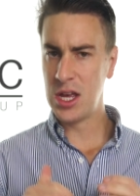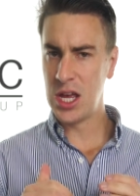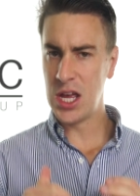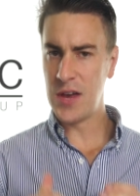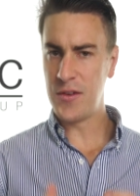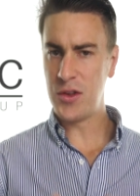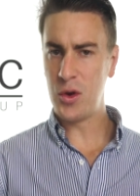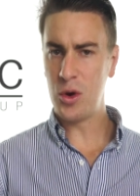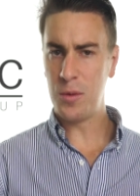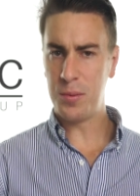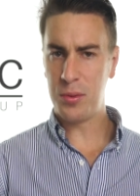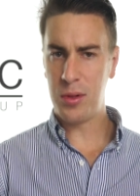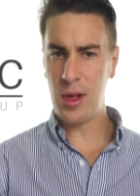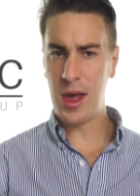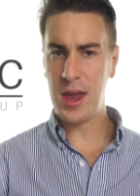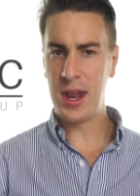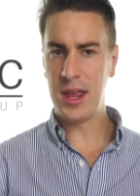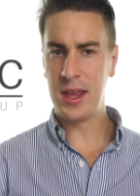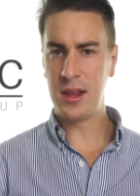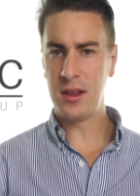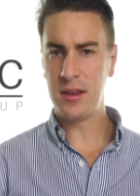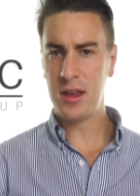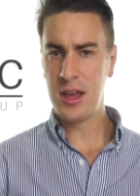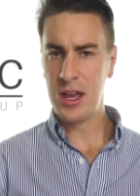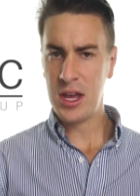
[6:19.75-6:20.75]
If you're
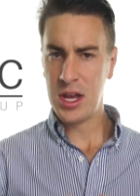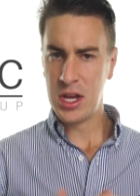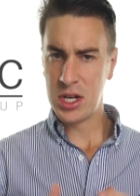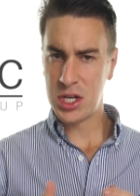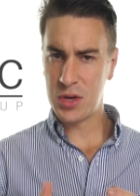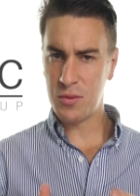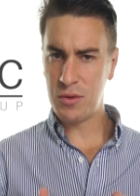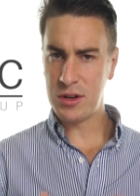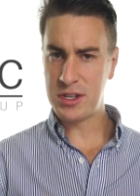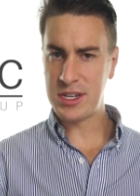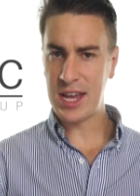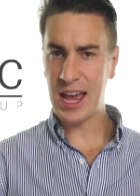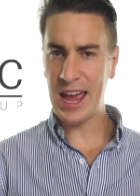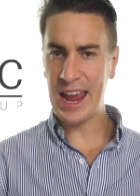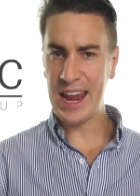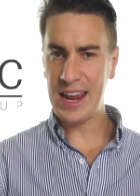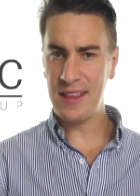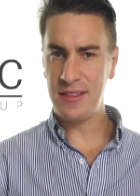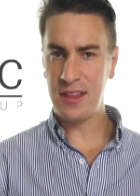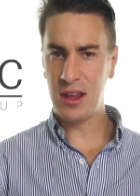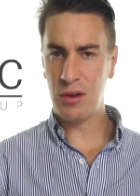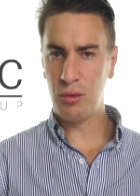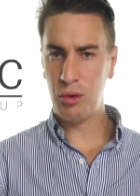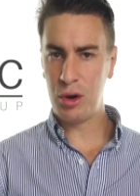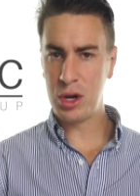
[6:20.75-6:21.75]
planning to
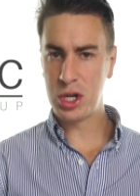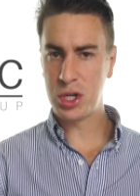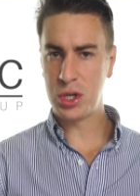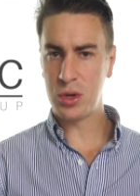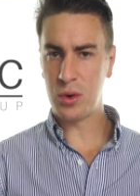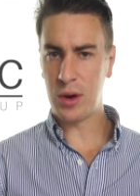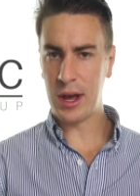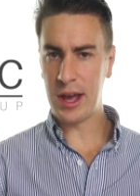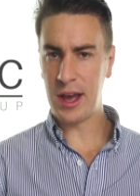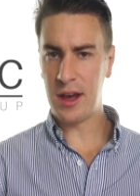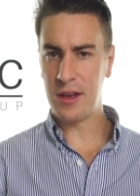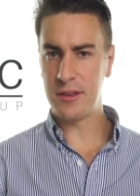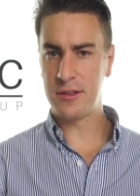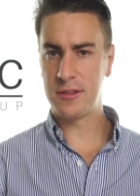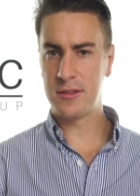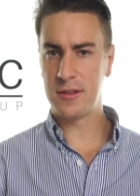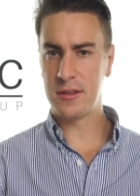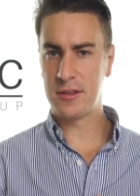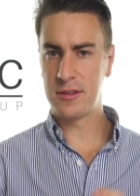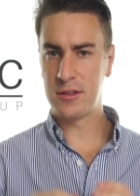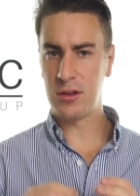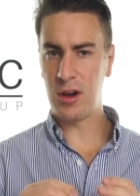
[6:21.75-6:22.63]
retain the original house,